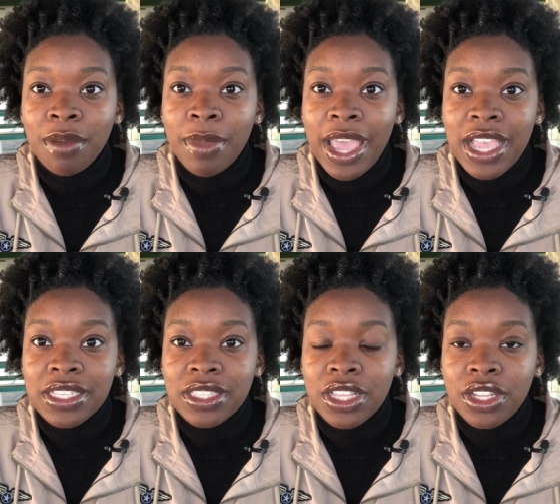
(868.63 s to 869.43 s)
as
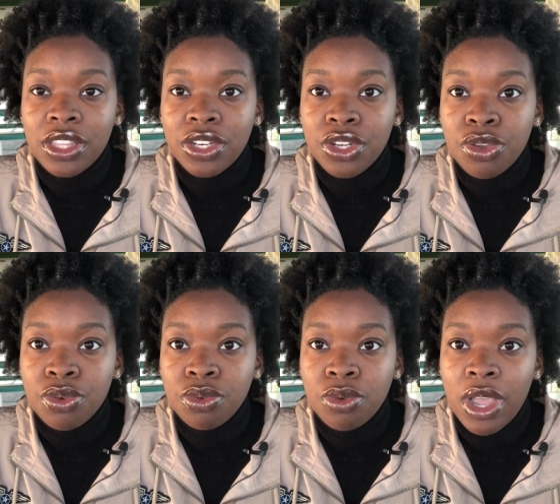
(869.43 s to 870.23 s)
the the
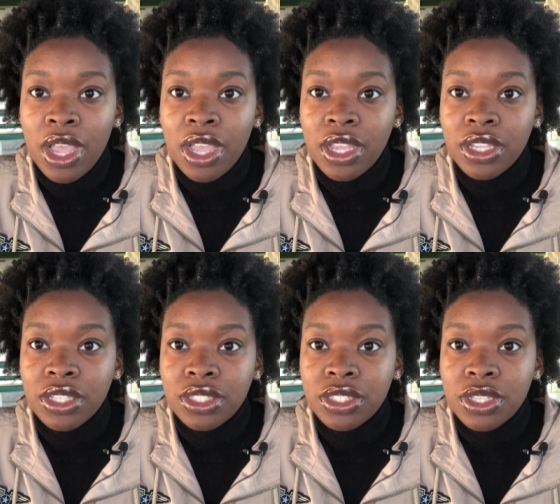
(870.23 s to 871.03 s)
new uh,
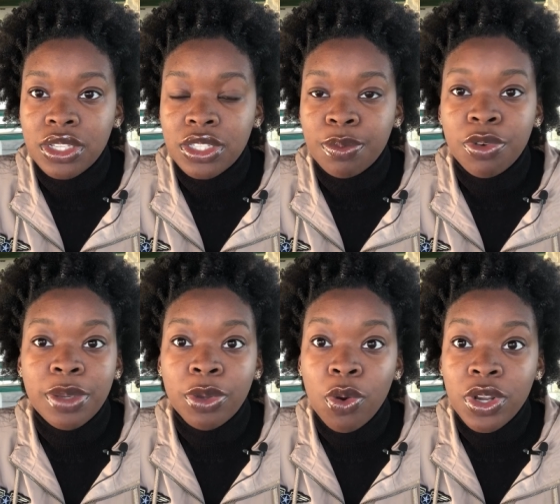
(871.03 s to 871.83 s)
Supreme
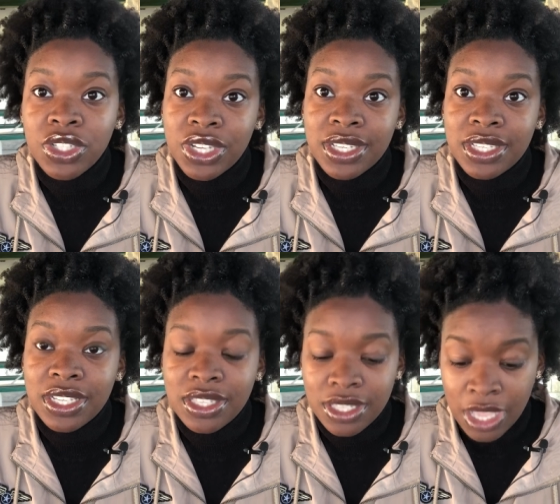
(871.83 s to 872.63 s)
Court
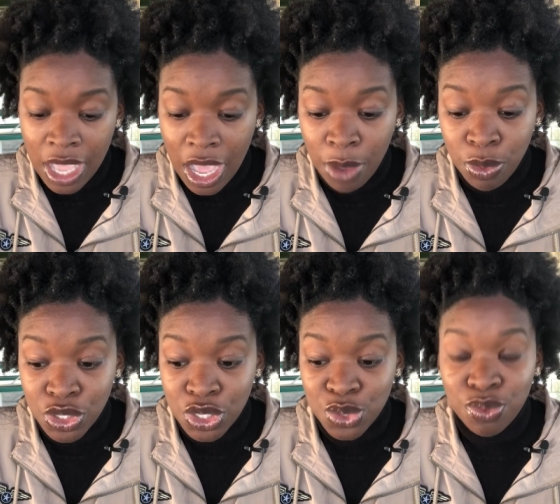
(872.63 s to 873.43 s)
justice, which
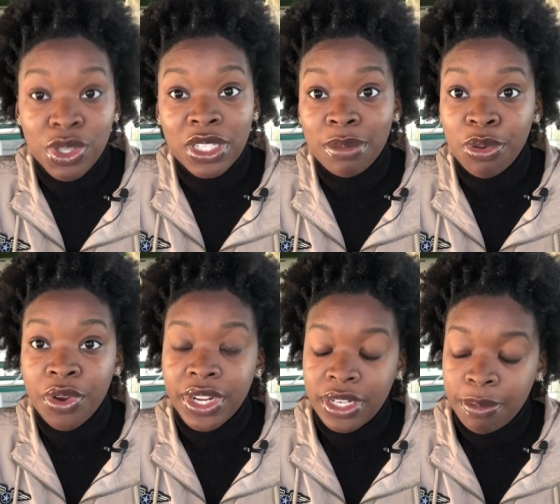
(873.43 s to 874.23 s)
is really
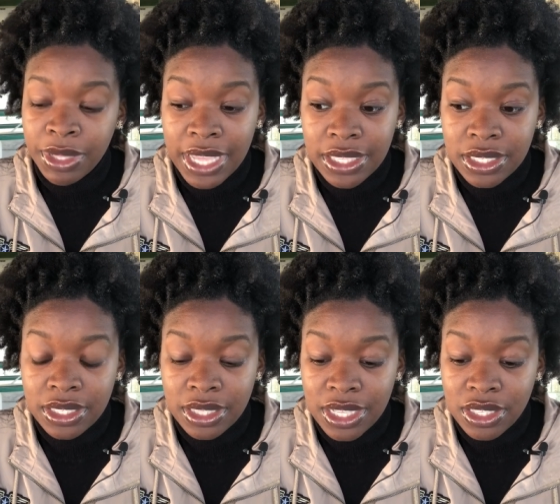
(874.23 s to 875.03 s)
important. But that's
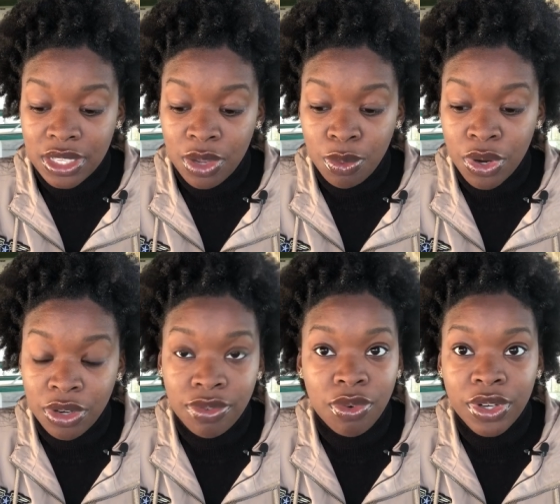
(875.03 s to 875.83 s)
that's a word
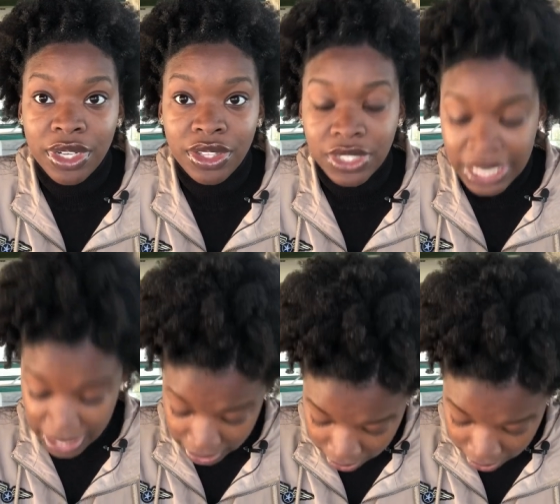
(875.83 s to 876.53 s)
for another day.